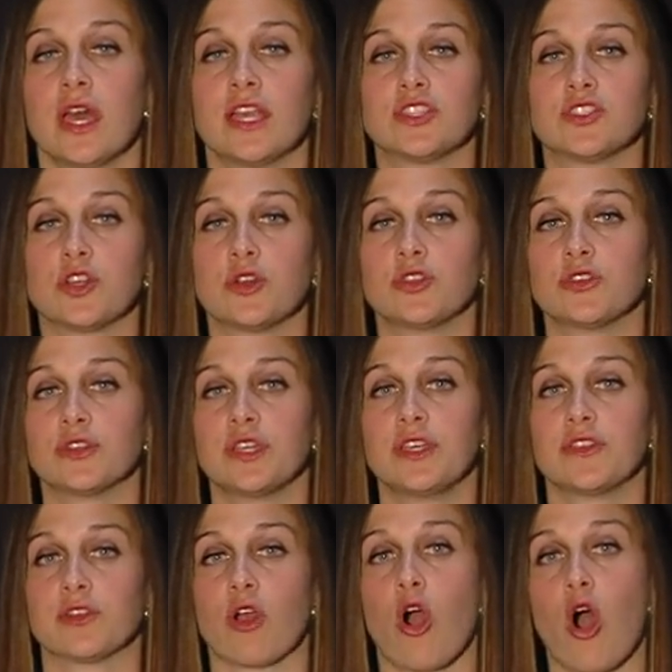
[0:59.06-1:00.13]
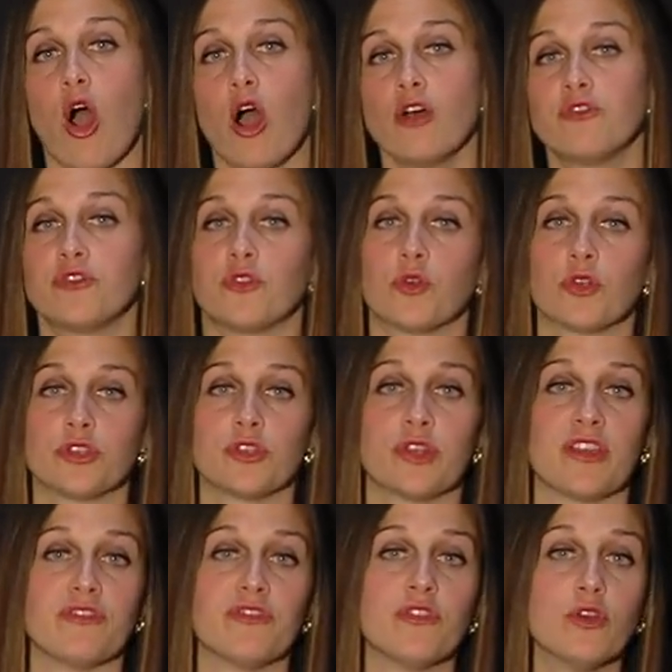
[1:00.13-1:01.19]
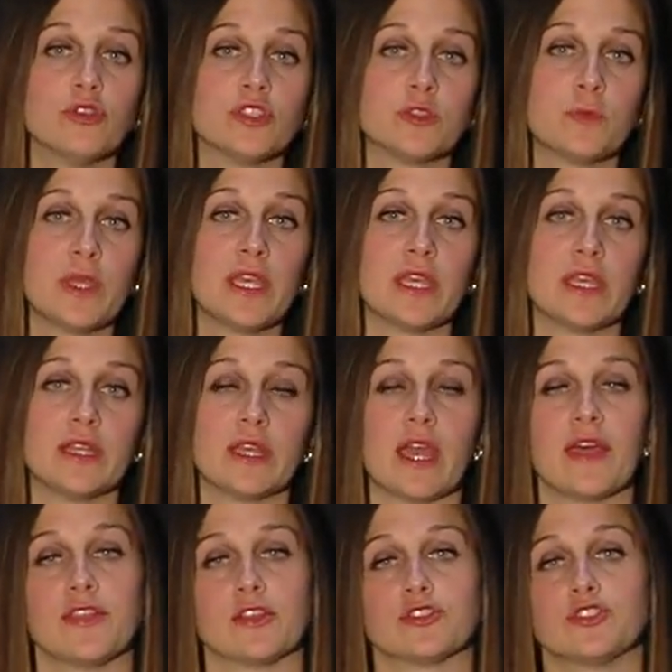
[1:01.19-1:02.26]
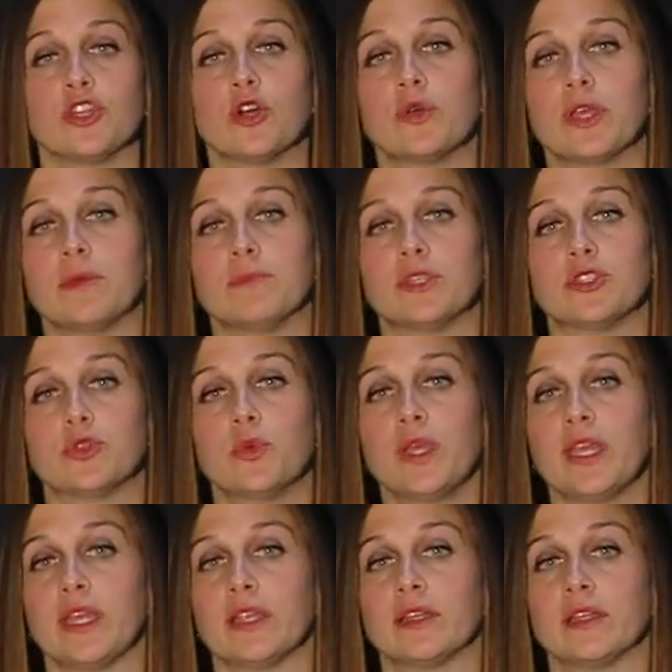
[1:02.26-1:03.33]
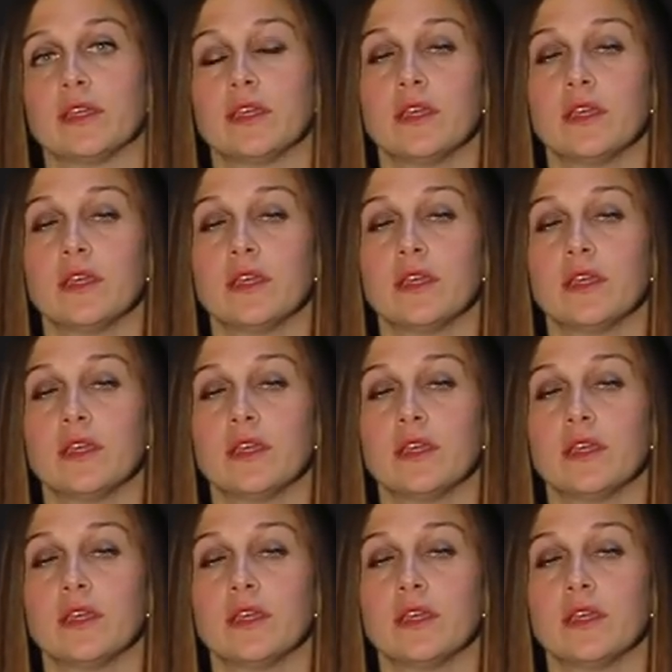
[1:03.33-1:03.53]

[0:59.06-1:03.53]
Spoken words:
and so you're either off or you're at full speed and there's no in between.